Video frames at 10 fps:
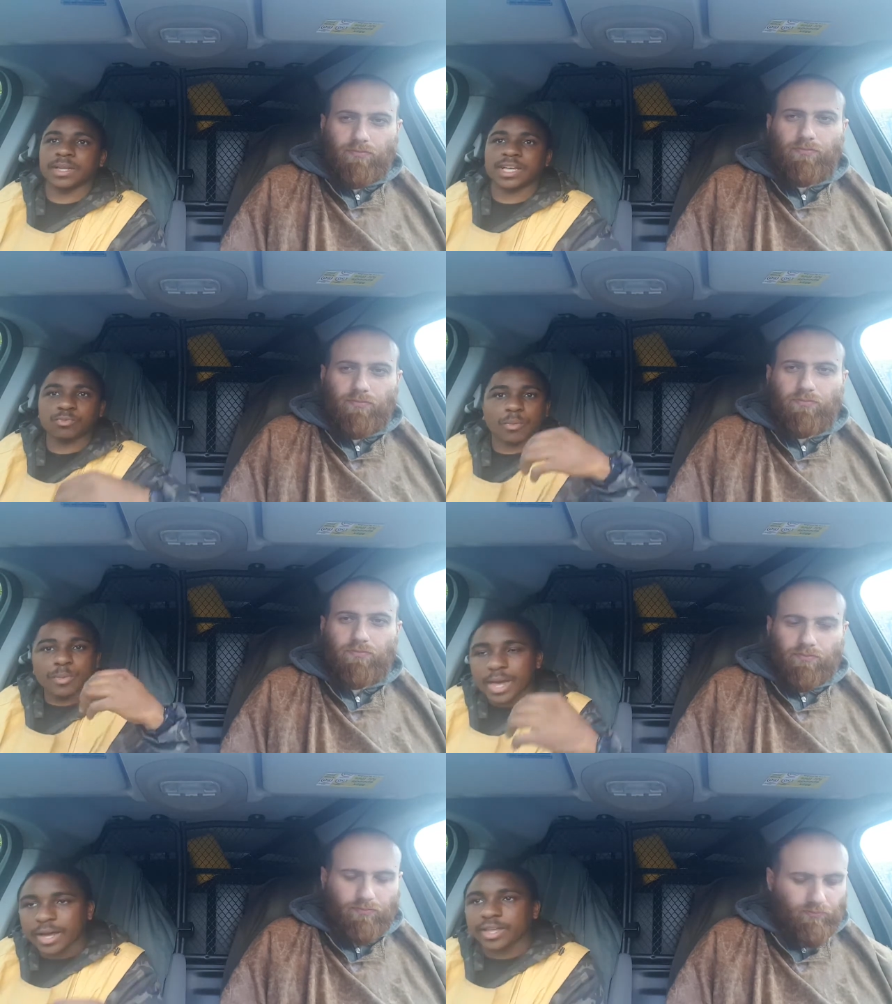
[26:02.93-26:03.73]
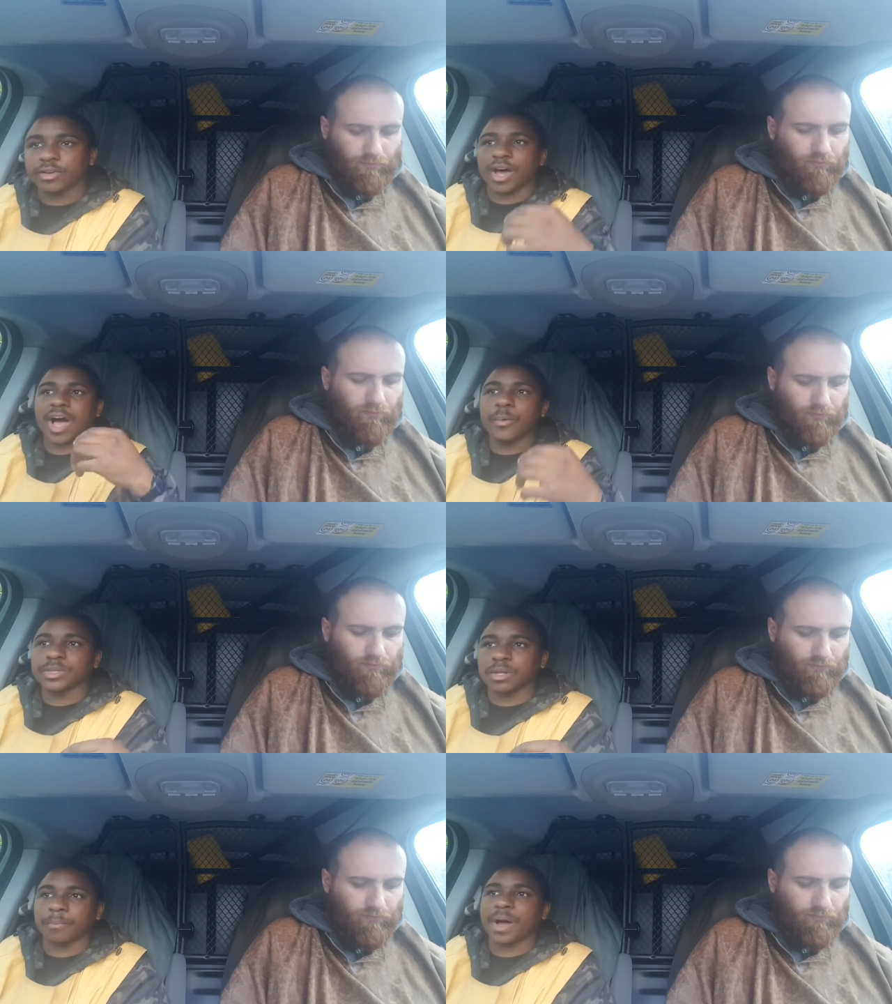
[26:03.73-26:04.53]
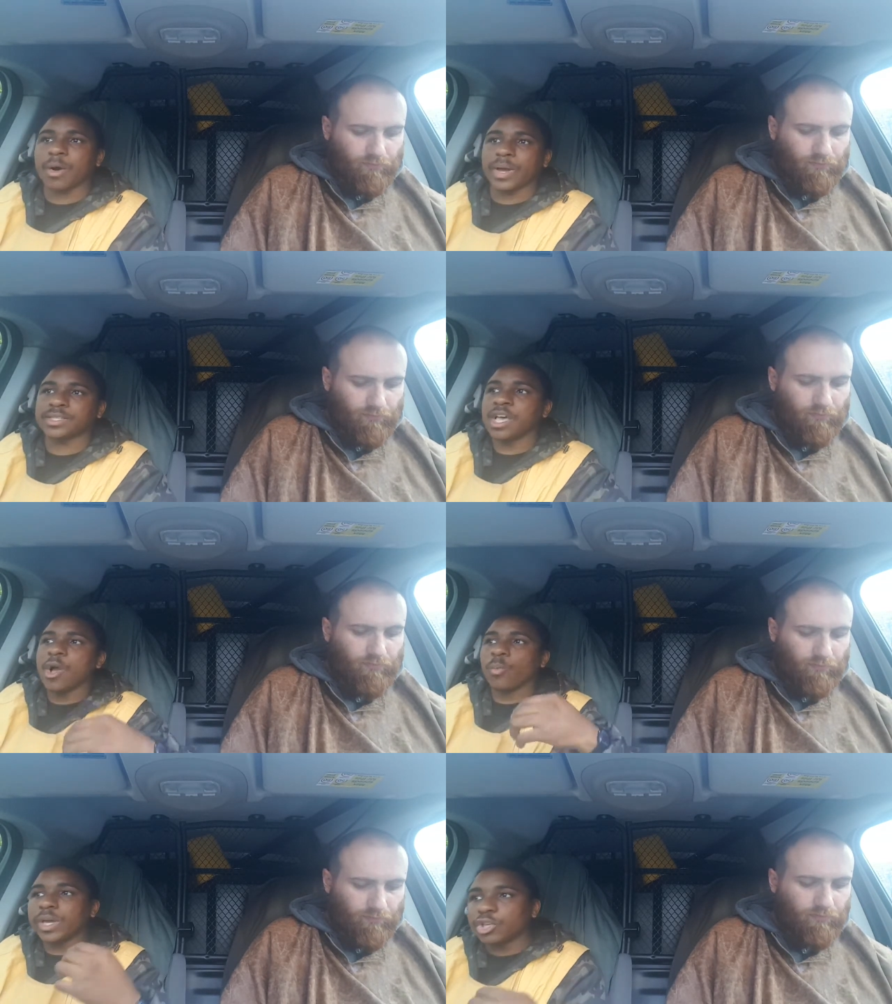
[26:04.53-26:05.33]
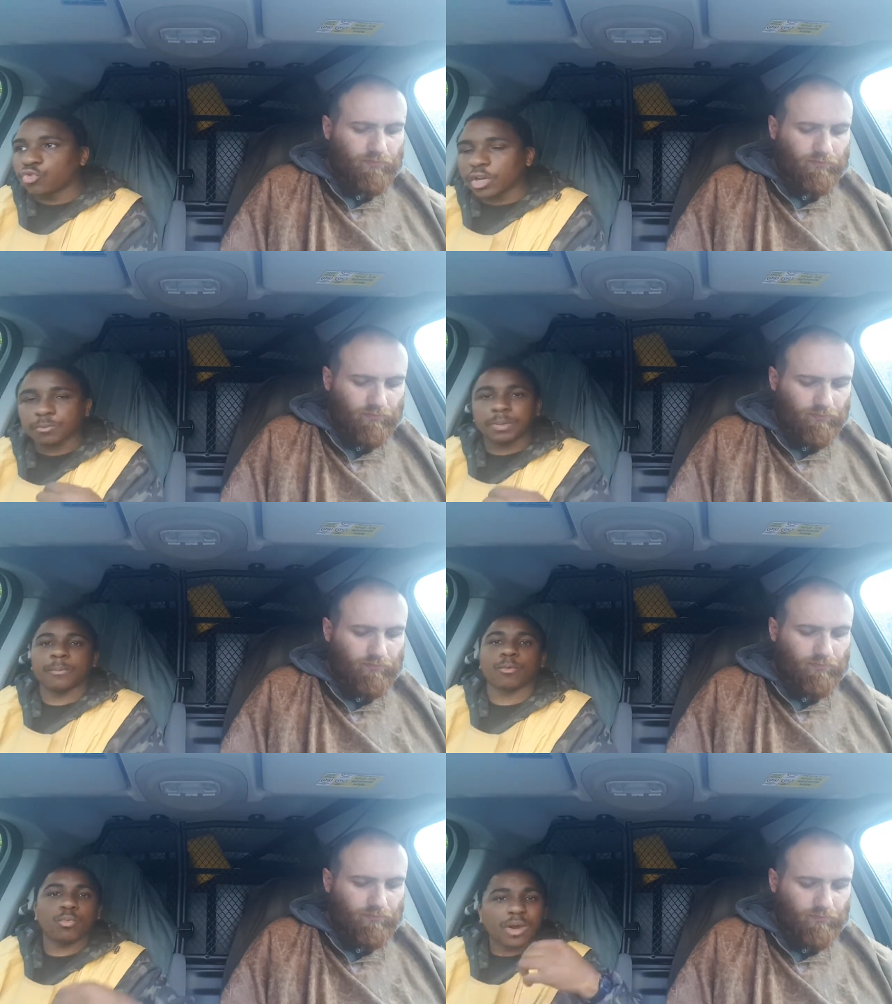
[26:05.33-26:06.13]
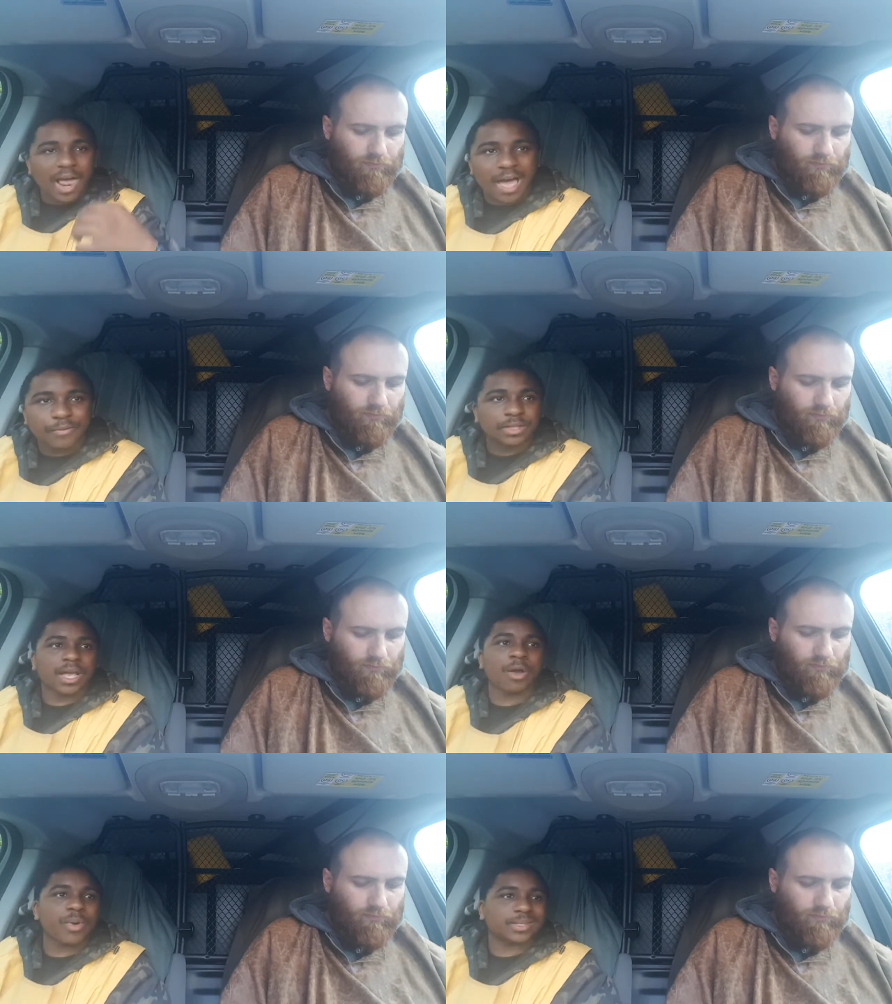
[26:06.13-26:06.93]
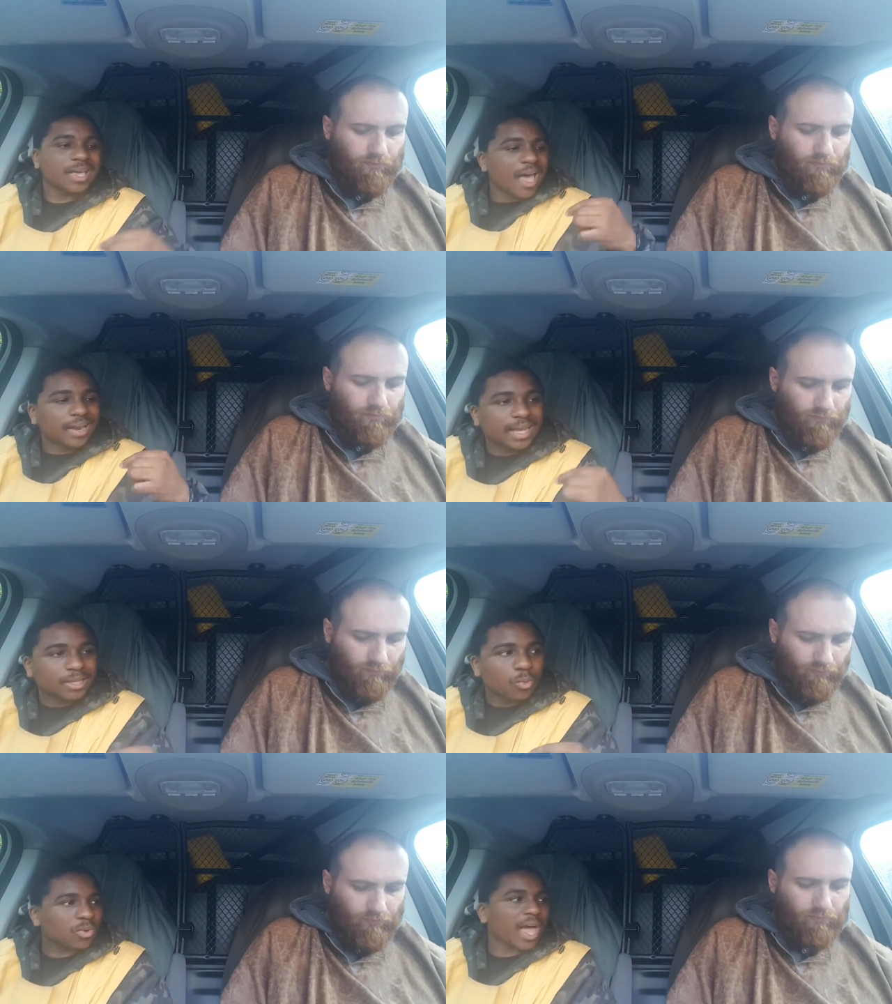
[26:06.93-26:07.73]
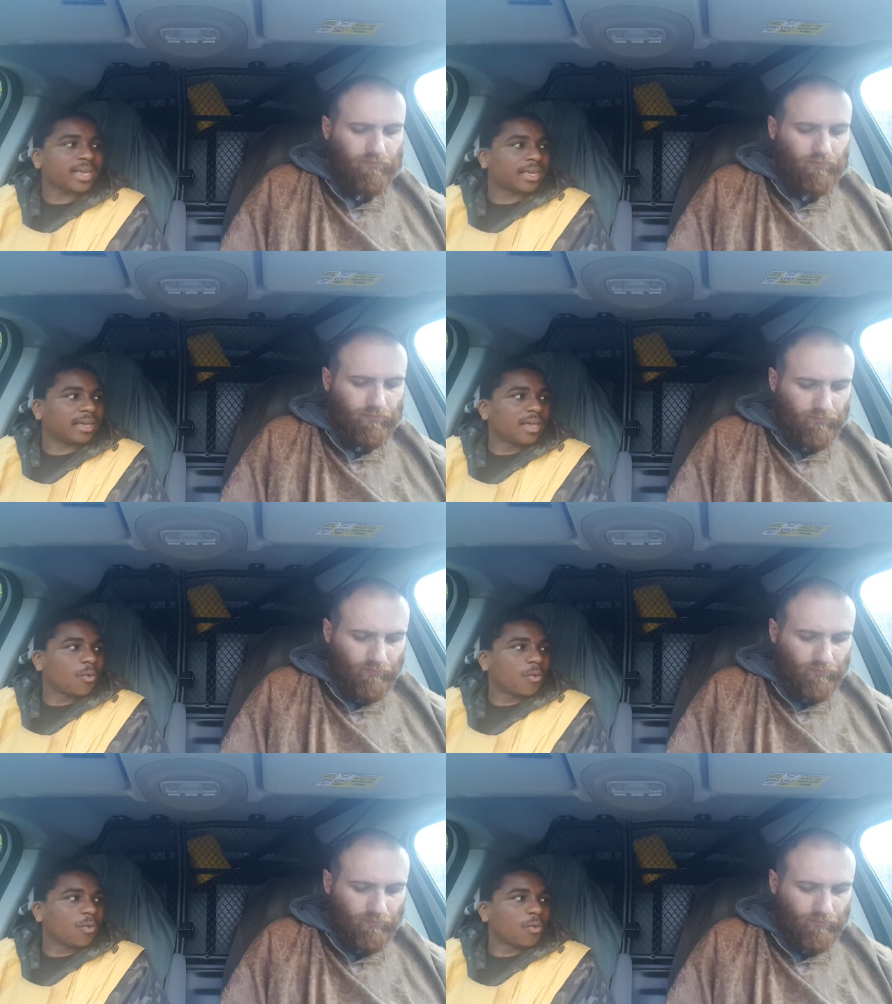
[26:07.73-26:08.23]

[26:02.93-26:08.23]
Speaker 1: man. That's when, when we out there on the highways and the byways, we address people live and direct, and they don't like it.